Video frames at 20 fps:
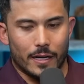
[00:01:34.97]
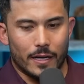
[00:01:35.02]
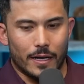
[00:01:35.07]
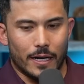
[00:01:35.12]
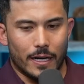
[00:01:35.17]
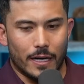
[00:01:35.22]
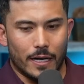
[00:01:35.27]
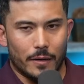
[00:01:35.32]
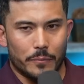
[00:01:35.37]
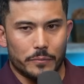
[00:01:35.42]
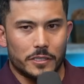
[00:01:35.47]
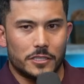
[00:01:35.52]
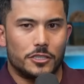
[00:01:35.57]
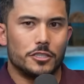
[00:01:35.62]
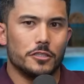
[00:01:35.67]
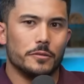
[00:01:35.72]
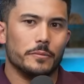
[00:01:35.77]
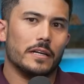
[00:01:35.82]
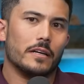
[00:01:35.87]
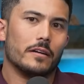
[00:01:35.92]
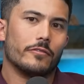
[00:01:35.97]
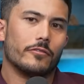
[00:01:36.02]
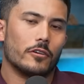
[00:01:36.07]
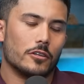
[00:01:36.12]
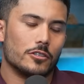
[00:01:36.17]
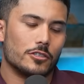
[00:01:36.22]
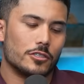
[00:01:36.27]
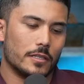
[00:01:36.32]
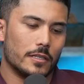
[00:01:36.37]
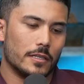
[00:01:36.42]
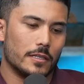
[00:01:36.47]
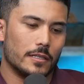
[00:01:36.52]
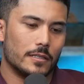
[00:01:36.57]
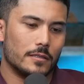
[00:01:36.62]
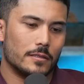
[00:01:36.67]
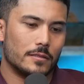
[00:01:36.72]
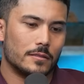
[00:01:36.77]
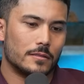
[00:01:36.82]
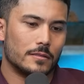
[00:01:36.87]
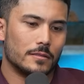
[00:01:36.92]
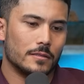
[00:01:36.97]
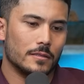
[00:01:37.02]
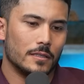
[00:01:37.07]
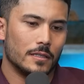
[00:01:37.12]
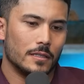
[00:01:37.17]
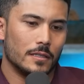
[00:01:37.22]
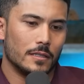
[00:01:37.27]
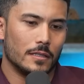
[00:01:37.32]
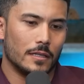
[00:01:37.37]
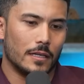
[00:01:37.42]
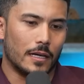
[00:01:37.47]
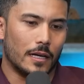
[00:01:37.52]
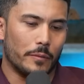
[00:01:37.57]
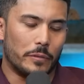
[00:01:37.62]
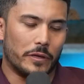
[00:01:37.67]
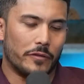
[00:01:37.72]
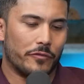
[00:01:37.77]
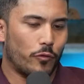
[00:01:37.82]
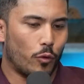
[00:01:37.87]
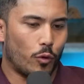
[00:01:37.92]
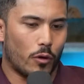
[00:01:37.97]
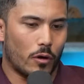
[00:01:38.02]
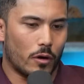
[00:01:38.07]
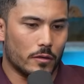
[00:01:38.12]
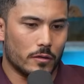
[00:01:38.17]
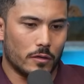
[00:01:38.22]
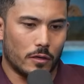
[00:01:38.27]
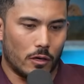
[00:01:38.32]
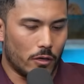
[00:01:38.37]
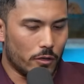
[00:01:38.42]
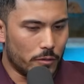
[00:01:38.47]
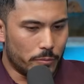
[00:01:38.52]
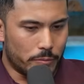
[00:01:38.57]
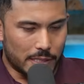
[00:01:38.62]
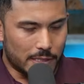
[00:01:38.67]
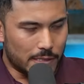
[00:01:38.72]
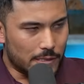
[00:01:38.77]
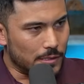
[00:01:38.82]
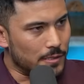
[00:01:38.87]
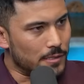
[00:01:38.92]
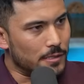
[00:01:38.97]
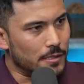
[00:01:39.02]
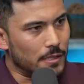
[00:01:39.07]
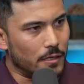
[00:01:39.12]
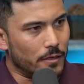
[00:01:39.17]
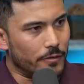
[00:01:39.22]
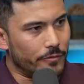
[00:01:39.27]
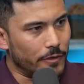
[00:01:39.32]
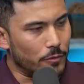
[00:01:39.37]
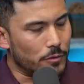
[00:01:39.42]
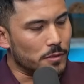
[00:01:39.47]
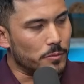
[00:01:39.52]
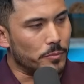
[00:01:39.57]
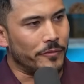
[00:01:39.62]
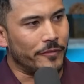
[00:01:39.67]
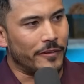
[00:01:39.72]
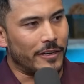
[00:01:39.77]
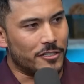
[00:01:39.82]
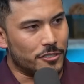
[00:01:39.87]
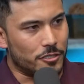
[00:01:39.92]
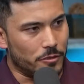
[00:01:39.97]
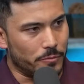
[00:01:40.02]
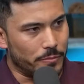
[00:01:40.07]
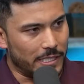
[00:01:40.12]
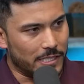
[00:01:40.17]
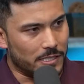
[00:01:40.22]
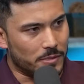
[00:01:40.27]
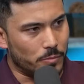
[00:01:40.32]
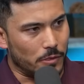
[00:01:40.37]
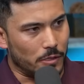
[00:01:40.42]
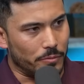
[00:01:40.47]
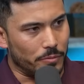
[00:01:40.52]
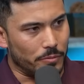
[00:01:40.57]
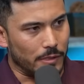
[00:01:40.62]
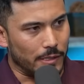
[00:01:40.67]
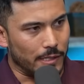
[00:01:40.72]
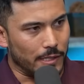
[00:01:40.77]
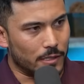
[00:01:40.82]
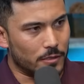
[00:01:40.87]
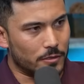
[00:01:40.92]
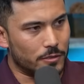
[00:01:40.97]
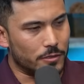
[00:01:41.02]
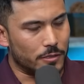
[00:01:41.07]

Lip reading: the 2-minute version is before all the business stuff, I was a professional baseball player.